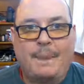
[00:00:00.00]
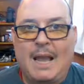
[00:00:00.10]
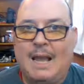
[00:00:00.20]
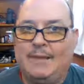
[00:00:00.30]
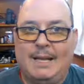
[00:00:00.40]

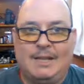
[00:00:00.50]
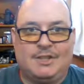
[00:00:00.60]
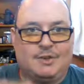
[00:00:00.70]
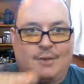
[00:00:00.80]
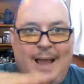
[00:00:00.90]
and then
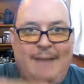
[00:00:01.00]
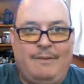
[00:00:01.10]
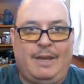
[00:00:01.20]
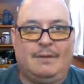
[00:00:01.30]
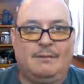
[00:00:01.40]
it's
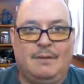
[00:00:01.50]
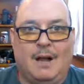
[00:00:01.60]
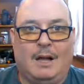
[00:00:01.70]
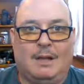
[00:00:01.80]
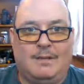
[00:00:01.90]
driving
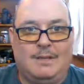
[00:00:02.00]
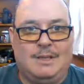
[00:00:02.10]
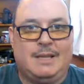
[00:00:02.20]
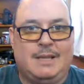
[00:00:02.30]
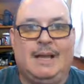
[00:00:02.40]
all of
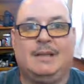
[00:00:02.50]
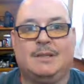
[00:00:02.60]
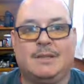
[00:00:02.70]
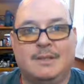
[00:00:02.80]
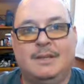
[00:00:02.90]
these
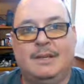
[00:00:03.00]
things,